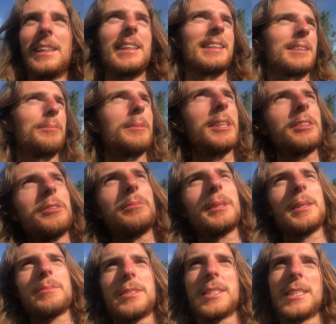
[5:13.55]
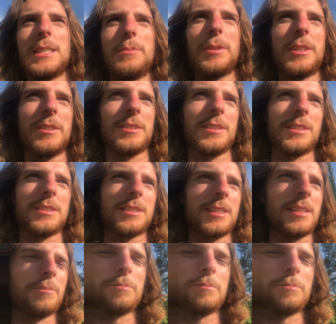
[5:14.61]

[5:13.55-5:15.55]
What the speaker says: you might not be able to see because of the sun,